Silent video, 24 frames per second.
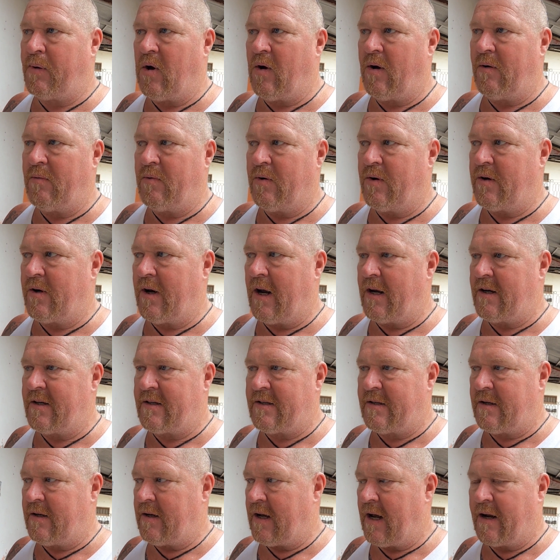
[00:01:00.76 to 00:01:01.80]
plywood
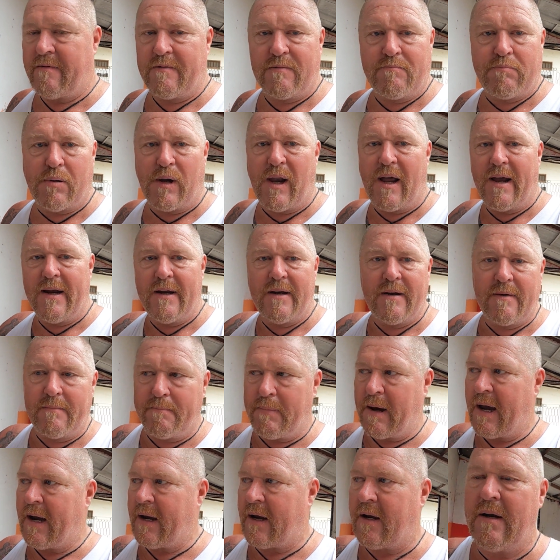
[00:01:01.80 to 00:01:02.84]
and planed
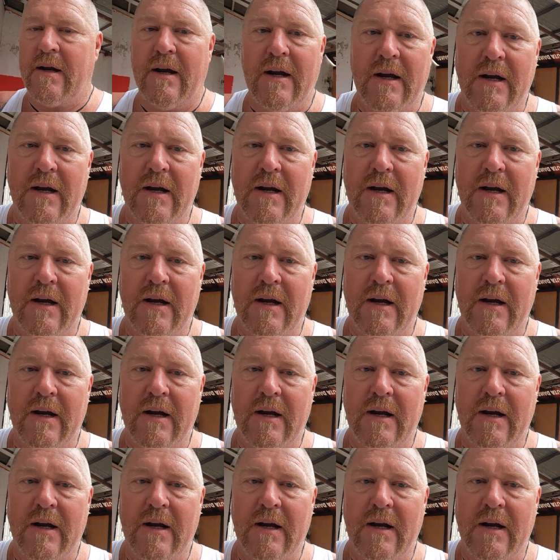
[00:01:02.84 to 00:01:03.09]
it back, and